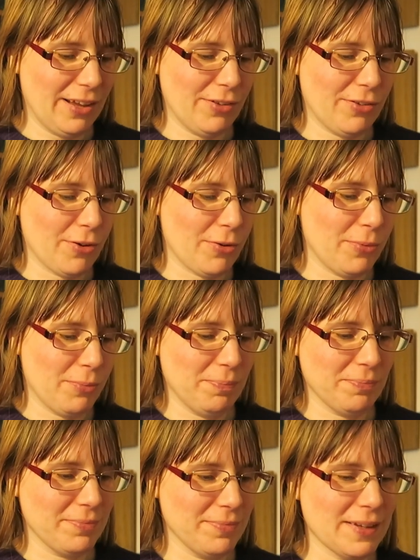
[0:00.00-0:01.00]
So
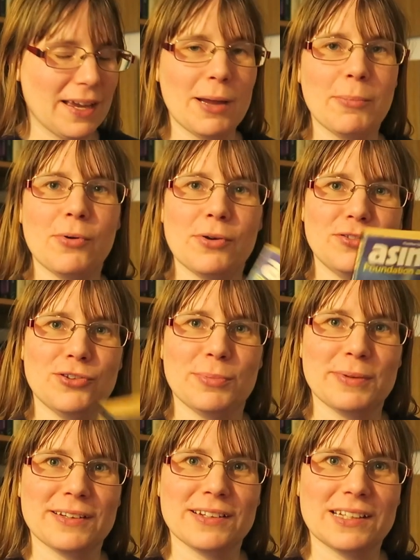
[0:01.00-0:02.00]
I bought a
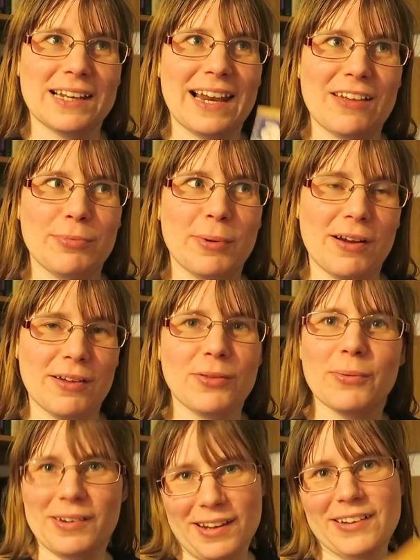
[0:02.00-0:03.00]
duplicate and left behind the
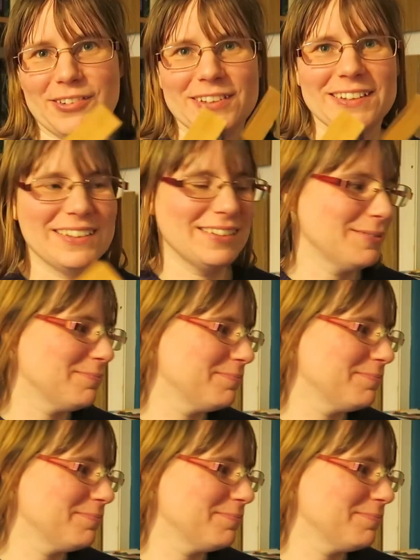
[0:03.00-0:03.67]
one I actually needed.